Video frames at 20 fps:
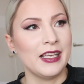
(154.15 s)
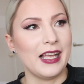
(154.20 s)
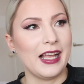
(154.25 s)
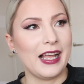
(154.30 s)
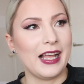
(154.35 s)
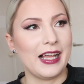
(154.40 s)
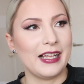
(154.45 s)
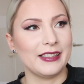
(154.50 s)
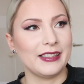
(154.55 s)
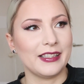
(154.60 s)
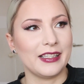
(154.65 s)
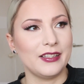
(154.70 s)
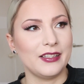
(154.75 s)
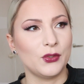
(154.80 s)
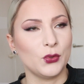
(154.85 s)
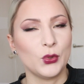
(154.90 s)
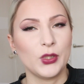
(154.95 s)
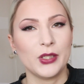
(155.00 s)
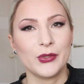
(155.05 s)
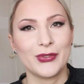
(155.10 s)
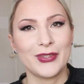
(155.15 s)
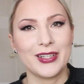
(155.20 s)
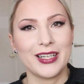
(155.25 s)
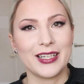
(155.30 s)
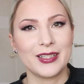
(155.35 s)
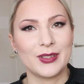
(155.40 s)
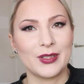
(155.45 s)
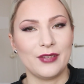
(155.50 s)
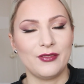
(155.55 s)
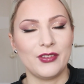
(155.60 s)
And in
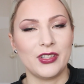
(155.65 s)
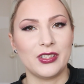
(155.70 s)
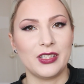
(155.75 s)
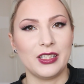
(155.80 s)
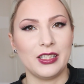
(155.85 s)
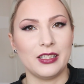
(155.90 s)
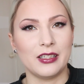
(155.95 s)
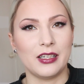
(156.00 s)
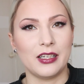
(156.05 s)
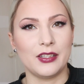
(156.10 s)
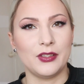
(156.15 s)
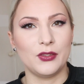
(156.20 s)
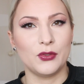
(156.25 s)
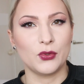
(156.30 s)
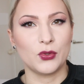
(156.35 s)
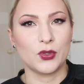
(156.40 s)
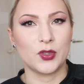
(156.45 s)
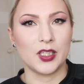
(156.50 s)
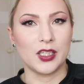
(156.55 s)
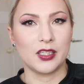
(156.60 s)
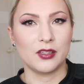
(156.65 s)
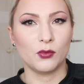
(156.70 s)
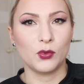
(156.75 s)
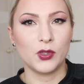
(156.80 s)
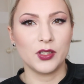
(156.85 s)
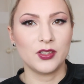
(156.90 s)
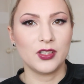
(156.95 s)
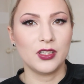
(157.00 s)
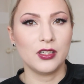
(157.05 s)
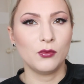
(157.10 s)
2017 I used it
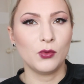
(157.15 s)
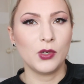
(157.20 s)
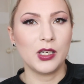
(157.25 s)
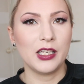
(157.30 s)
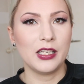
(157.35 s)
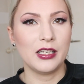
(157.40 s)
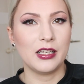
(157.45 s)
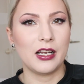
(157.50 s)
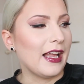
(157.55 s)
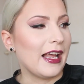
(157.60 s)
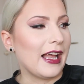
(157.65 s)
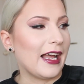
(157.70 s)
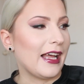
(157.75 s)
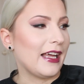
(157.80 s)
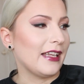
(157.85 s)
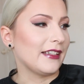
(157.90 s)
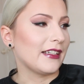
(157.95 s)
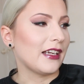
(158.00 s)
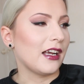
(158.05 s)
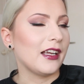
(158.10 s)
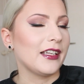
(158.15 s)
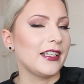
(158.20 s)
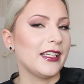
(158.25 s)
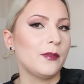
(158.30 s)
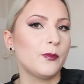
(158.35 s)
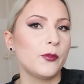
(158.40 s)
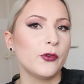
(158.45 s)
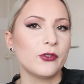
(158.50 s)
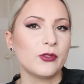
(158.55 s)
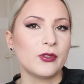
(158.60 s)
once in a while and I
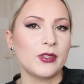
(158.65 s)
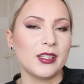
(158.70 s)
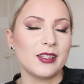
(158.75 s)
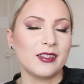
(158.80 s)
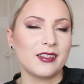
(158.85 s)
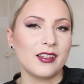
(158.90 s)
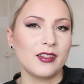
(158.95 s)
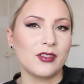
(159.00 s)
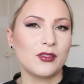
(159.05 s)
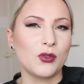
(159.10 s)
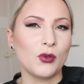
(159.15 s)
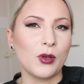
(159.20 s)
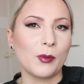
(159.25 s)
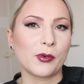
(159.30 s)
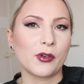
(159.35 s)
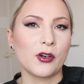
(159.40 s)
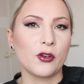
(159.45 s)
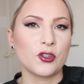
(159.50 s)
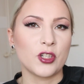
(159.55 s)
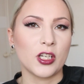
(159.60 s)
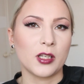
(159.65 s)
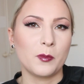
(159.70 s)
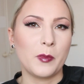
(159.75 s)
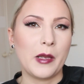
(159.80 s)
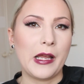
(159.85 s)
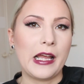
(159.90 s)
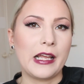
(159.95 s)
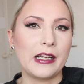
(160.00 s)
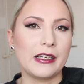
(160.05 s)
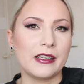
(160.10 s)
did put this to a project
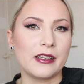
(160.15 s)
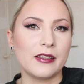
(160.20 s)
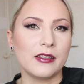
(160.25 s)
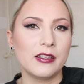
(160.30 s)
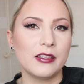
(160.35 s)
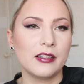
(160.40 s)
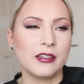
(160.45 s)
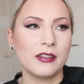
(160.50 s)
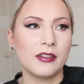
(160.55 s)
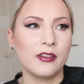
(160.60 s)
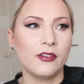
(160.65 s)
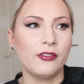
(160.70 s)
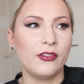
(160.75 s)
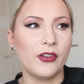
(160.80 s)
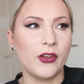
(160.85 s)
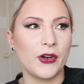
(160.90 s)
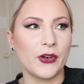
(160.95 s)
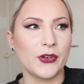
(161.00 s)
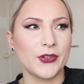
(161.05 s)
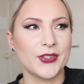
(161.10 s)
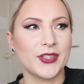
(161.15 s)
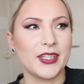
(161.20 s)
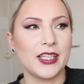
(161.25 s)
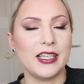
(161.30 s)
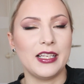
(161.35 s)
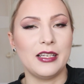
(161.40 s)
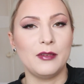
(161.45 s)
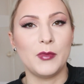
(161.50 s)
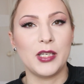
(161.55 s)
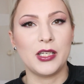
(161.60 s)
pan first
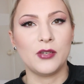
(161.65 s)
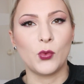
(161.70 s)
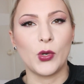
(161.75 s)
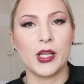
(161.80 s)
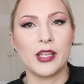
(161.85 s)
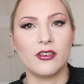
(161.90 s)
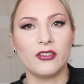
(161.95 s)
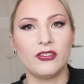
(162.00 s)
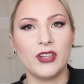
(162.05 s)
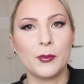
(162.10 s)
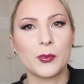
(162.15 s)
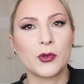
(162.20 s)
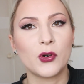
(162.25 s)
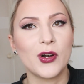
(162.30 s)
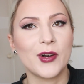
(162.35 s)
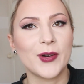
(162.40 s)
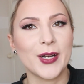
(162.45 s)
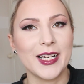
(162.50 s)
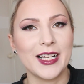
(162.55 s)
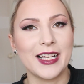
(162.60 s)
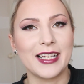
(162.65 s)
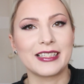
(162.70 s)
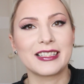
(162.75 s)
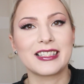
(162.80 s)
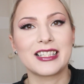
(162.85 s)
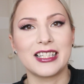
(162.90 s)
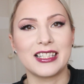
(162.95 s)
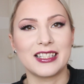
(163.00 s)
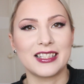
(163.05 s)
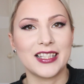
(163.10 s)
in midway of February and
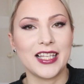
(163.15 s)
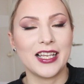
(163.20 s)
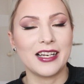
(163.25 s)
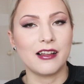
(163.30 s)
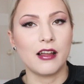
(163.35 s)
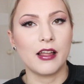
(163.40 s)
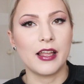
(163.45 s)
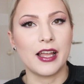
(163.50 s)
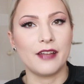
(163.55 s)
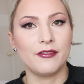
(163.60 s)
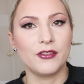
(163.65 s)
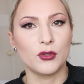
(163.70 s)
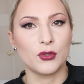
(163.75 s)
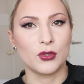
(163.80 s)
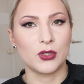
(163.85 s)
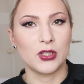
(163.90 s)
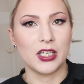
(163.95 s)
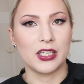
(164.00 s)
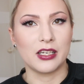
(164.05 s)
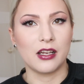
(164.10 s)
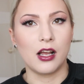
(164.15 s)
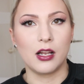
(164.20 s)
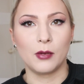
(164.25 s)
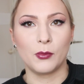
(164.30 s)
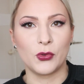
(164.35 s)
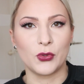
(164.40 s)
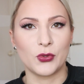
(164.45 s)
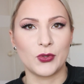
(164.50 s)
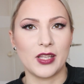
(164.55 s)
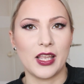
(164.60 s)
since then I have used it
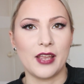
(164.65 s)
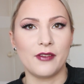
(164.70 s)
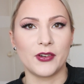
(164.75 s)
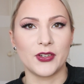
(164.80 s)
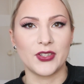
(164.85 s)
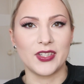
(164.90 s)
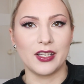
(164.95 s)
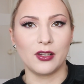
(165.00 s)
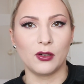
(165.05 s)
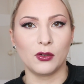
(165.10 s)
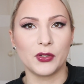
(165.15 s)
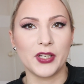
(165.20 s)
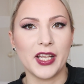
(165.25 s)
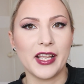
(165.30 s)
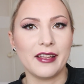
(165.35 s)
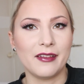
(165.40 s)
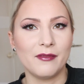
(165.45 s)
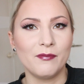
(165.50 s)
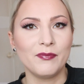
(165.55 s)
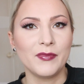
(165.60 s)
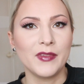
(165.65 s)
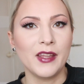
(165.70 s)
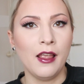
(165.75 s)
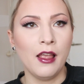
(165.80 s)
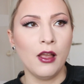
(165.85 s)
almost every single day.